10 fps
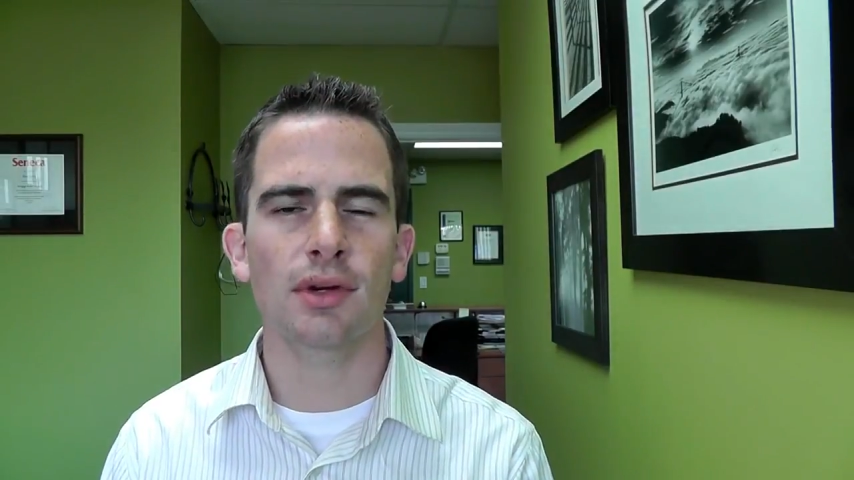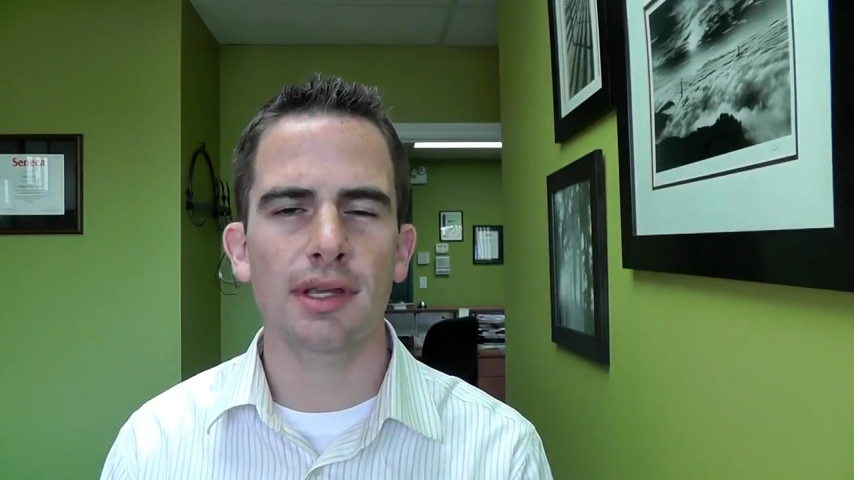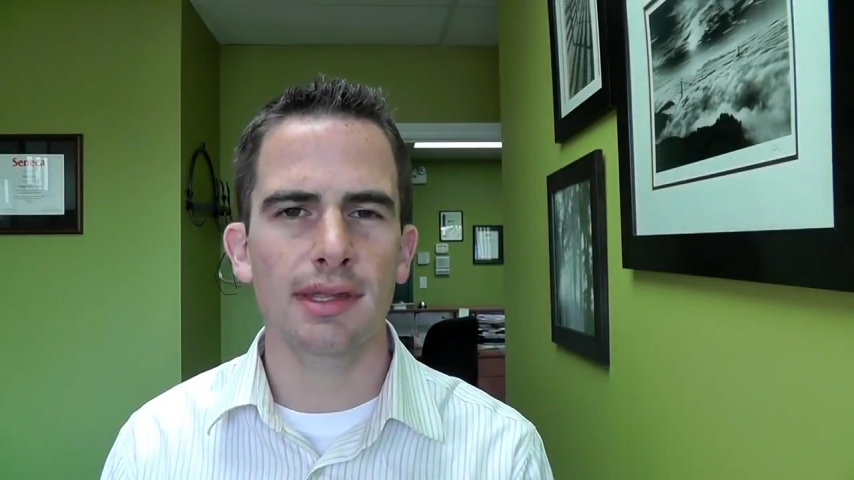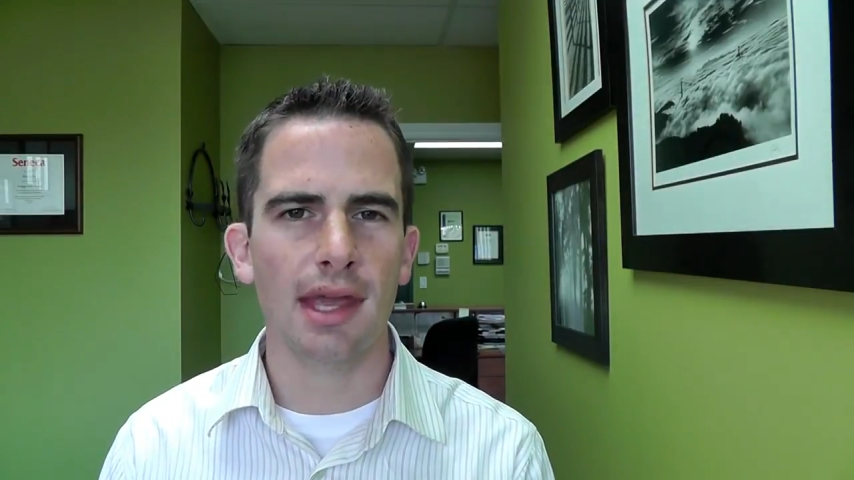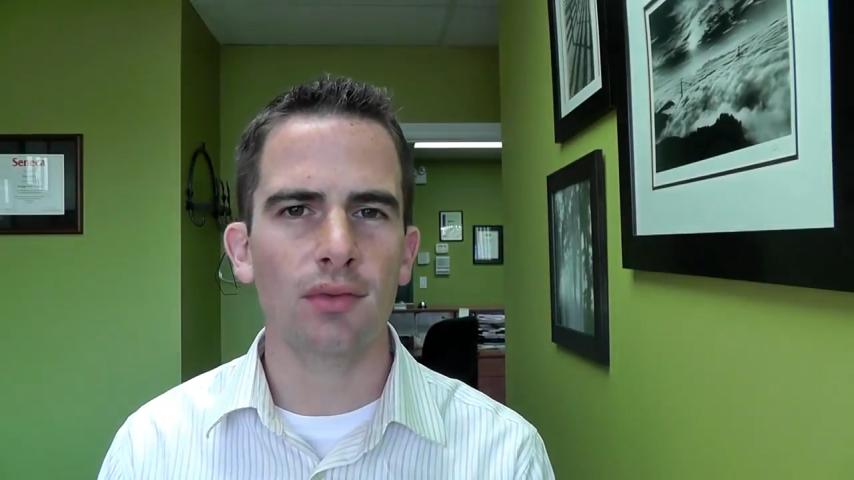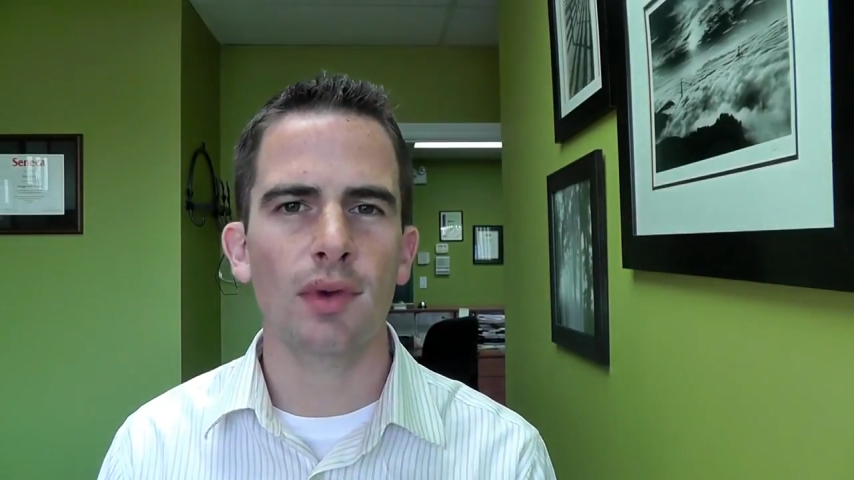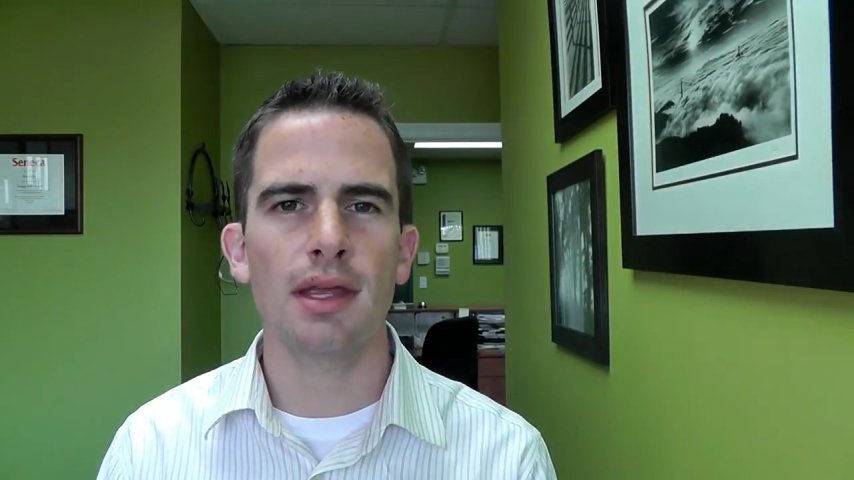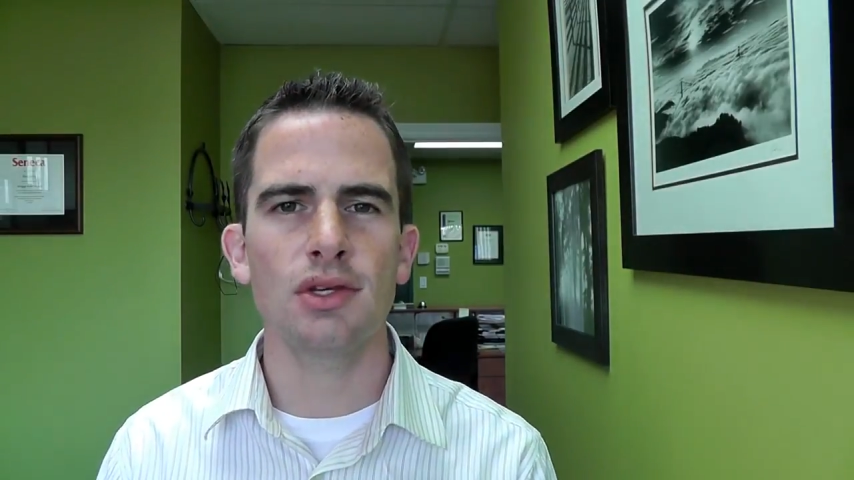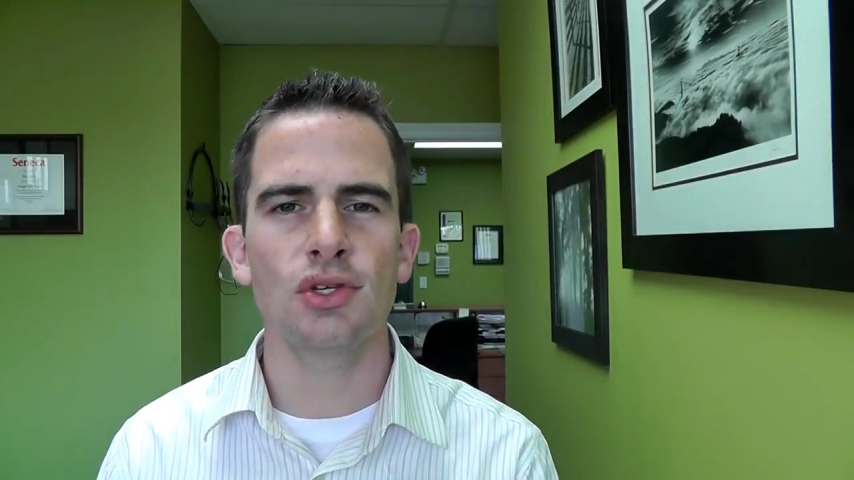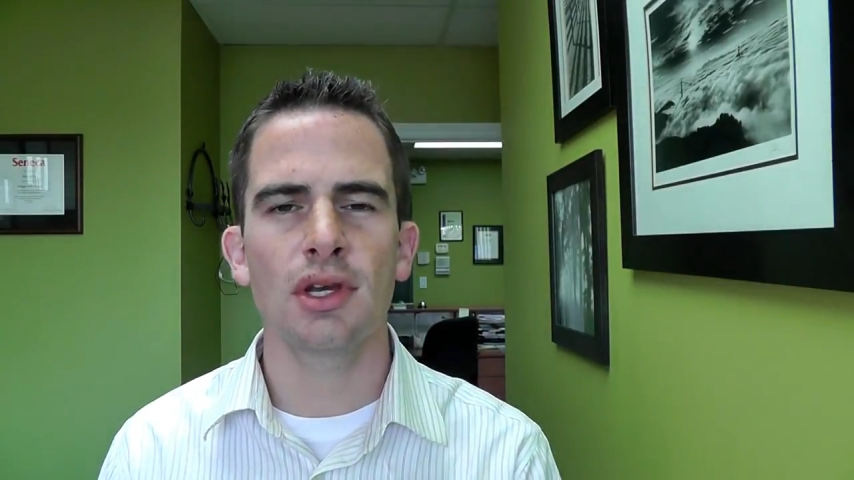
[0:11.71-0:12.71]
or in that
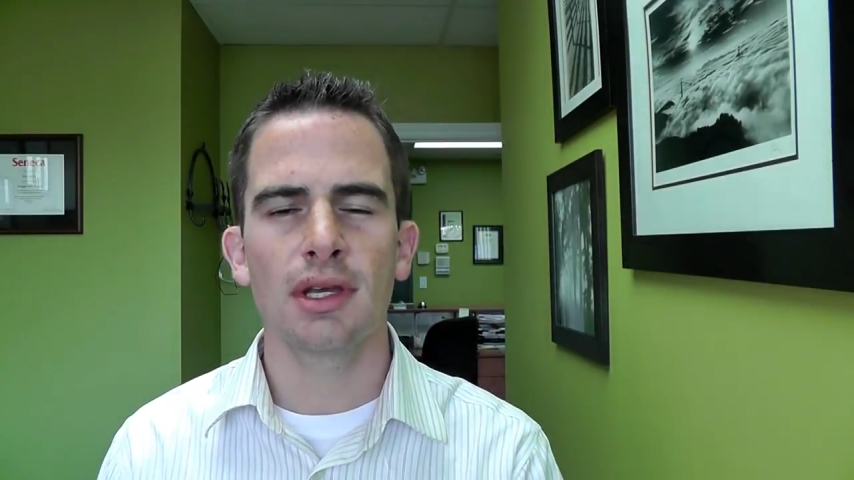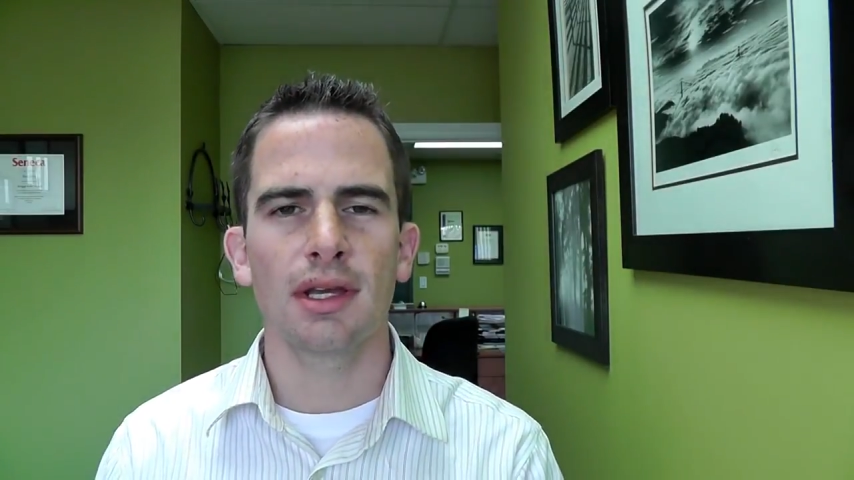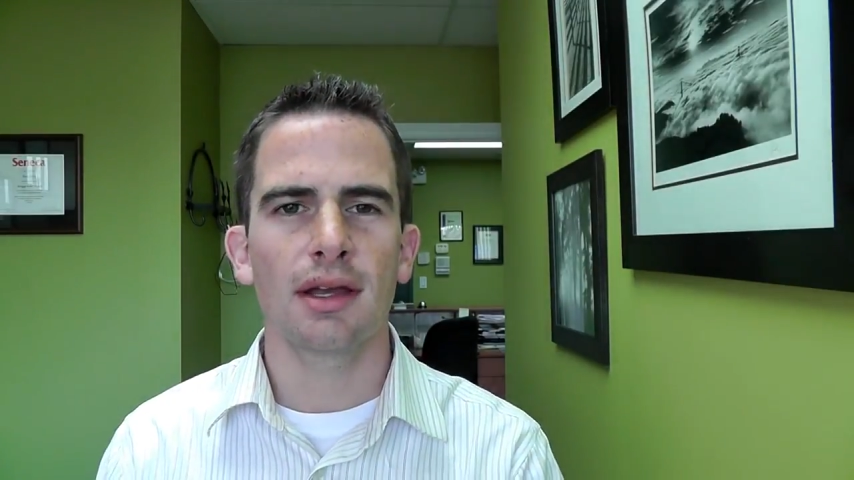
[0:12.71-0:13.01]
range.